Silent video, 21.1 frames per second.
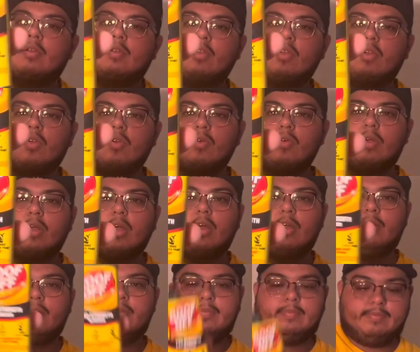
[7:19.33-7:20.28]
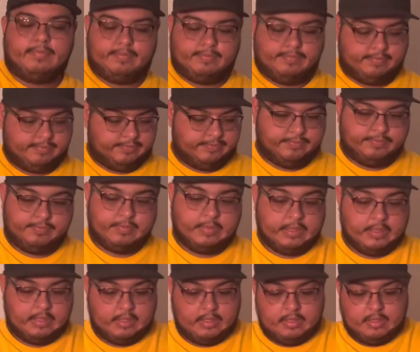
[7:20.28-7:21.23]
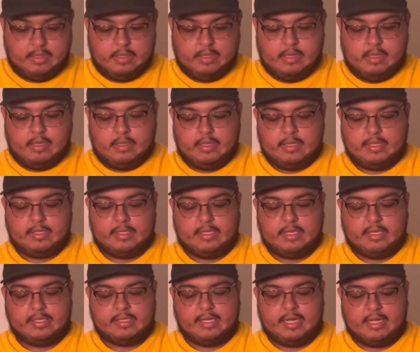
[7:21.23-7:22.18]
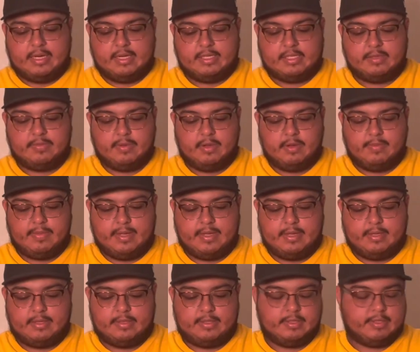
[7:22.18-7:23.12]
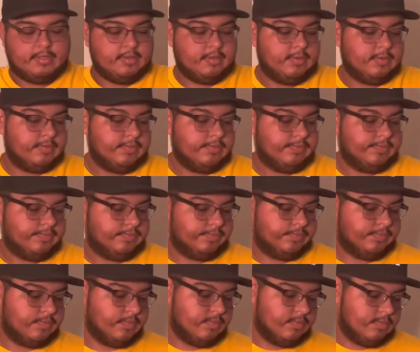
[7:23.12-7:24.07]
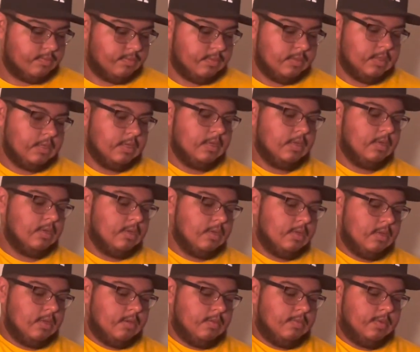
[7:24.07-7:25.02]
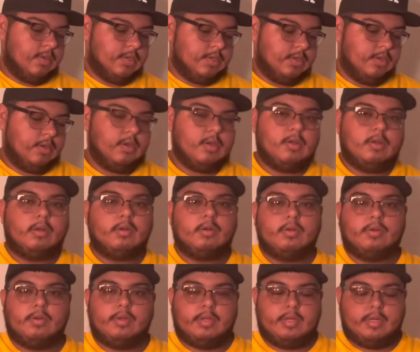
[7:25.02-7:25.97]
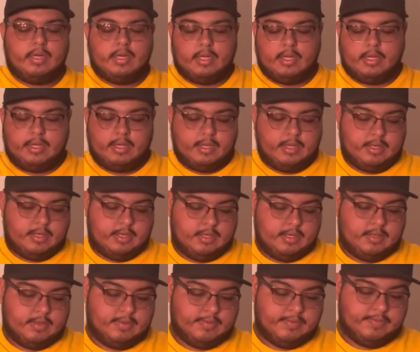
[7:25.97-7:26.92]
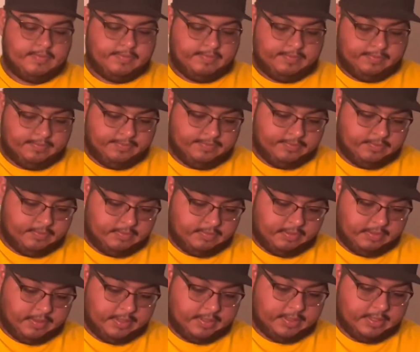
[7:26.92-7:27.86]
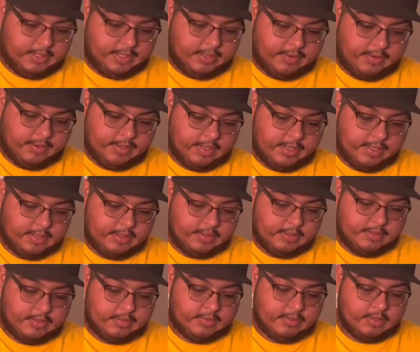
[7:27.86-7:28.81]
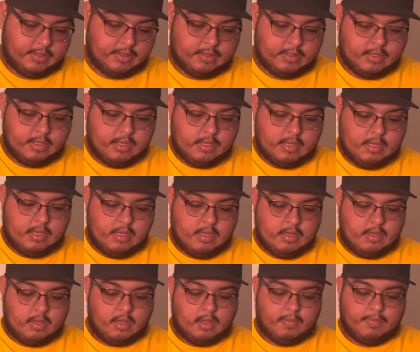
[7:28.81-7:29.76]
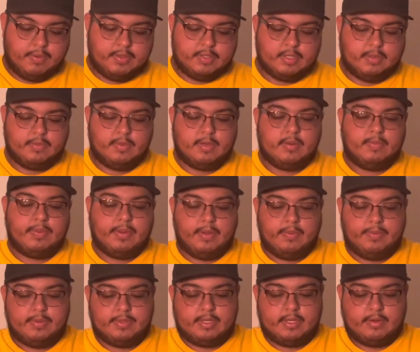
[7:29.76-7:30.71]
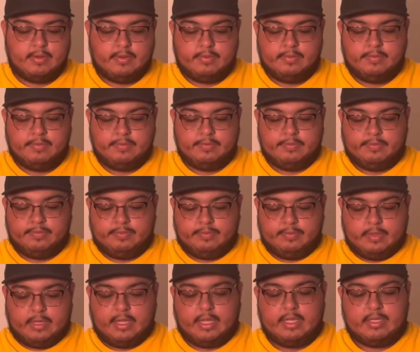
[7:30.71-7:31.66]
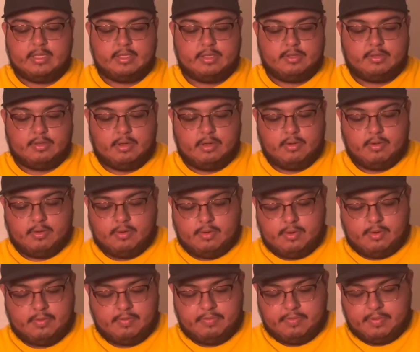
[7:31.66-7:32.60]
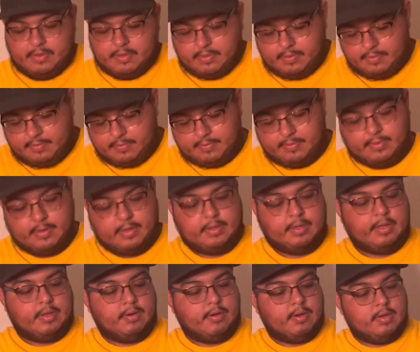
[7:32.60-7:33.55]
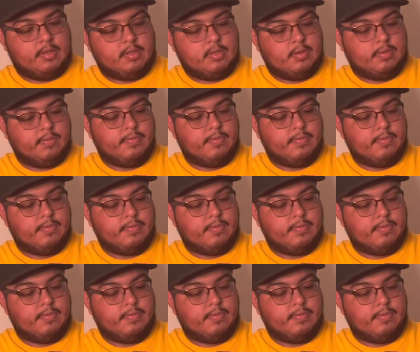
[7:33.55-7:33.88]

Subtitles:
Goo Gone. This does kind of smell bad, so make sure y'all don't do it like in a place like around kids or something. You can put some in a paper towel. I guess a strong odor, but nothing crazy.